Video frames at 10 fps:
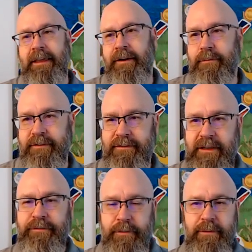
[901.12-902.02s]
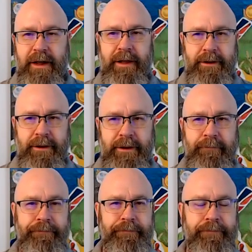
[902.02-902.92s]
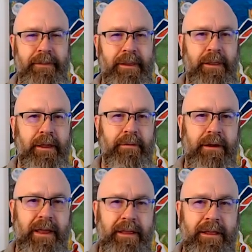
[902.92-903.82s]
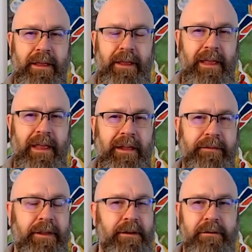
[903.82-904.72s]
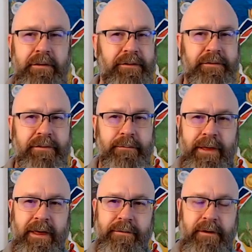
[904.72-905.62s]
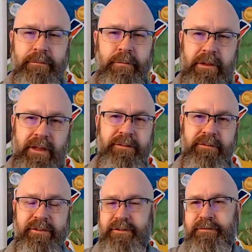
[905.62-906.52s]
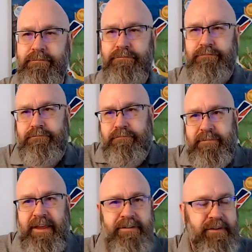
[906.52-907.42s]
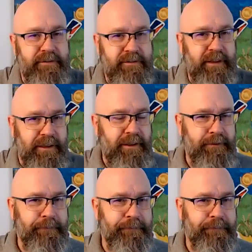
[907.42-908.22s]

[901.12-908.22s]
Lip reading: can receive from God, right? And then it's just a matter of, well, let's just test and see.